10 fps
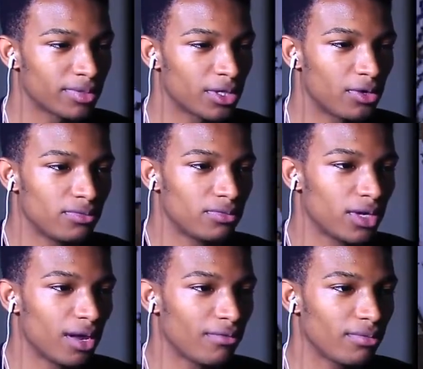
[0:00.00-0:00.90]
So
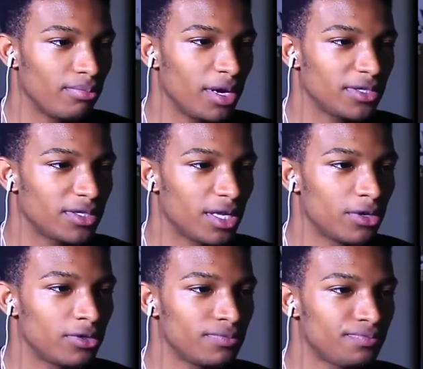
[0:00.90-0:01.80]
whatever. But
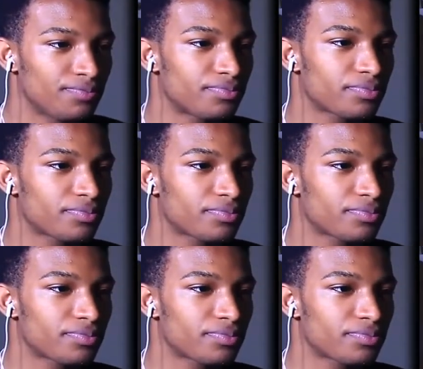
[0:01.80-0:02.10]
still,